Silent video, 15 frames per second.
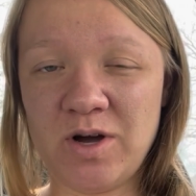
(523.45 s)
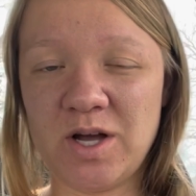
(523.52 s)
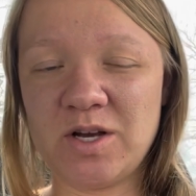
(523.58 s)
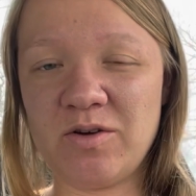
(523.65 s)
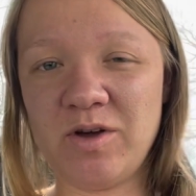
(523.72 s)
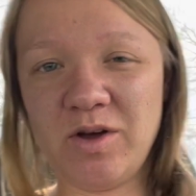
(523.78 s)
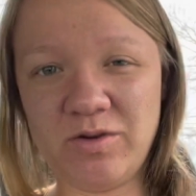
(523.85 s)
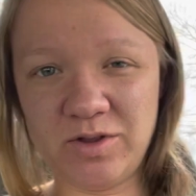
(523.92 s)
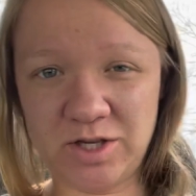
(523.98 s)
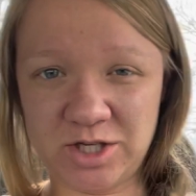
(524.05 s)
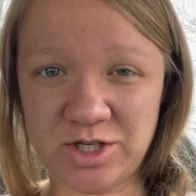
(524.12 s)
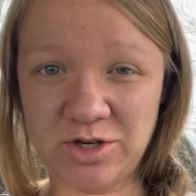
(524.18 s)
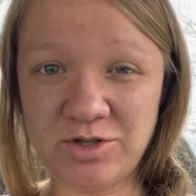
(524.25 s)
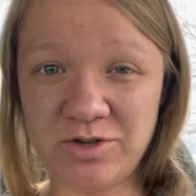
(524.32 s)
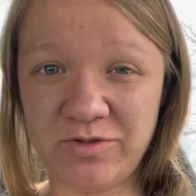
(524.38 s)
I know I only
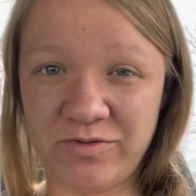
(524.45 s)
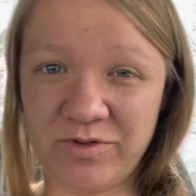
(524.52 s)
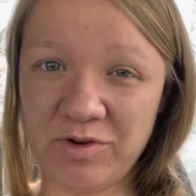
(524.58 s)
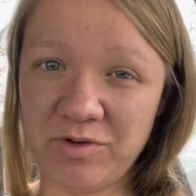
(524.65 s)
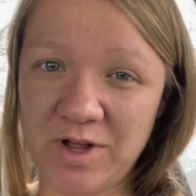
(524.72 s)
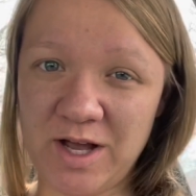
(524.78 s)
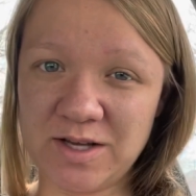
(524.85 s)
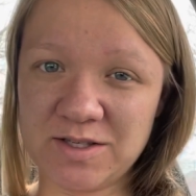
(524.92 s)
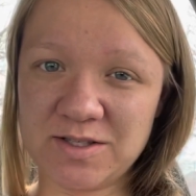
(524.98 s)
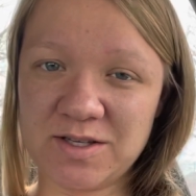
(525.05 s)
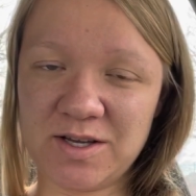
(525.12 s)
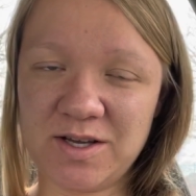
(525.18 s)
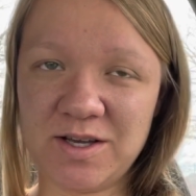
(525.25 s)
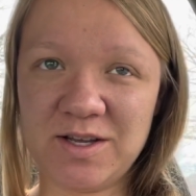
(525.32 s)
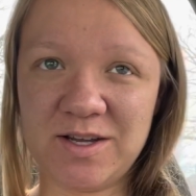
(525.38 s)
showed you a few last night,